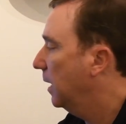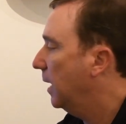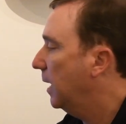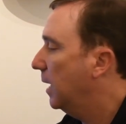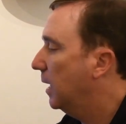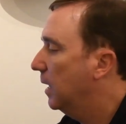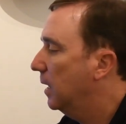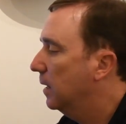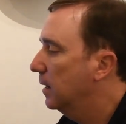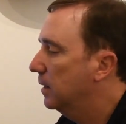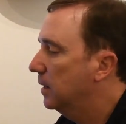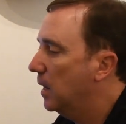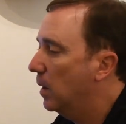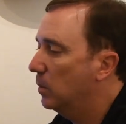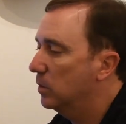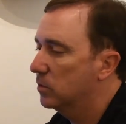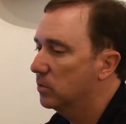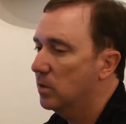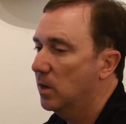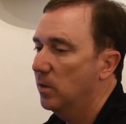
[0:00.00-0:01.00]
and I
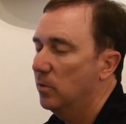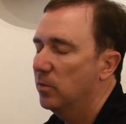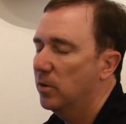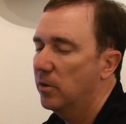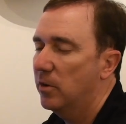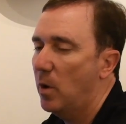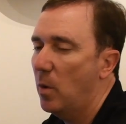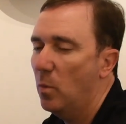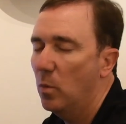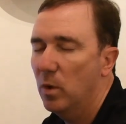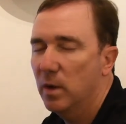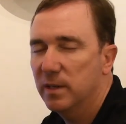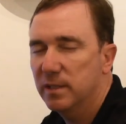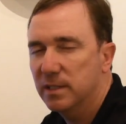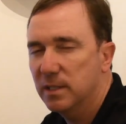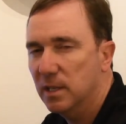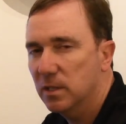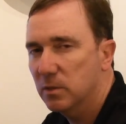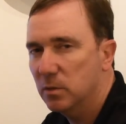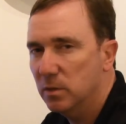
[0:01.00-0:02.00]
was trying to figure out what
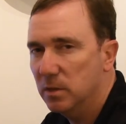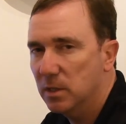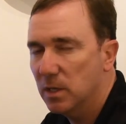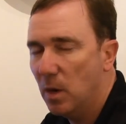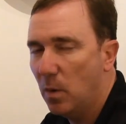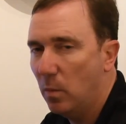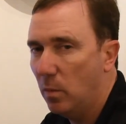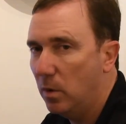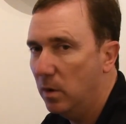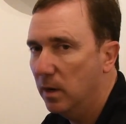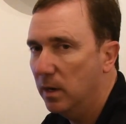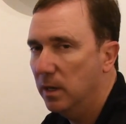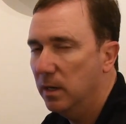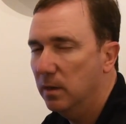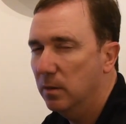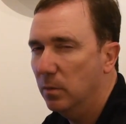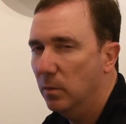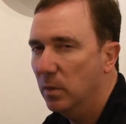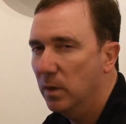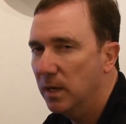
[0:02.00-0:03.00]
accessories I
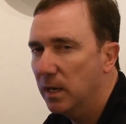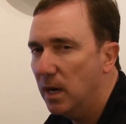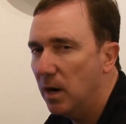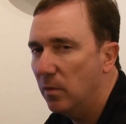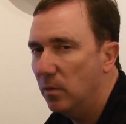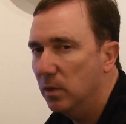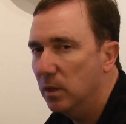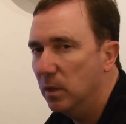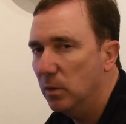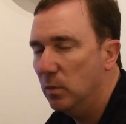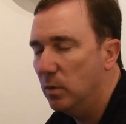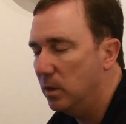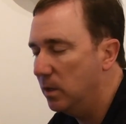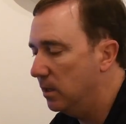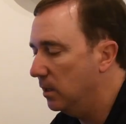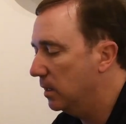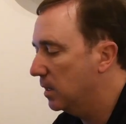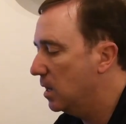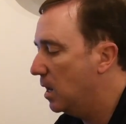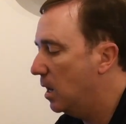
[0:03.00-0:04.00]
wanted, what did I really want
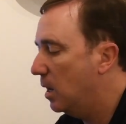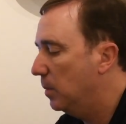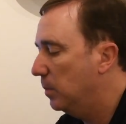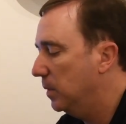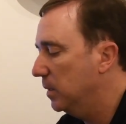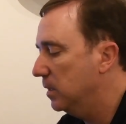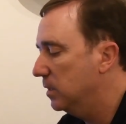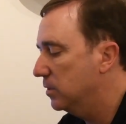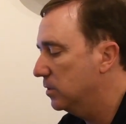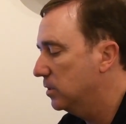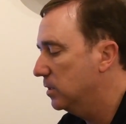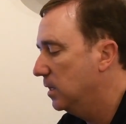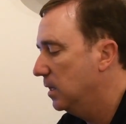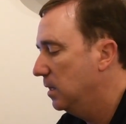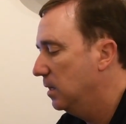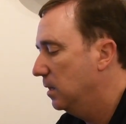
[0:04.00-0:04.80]
to accomplish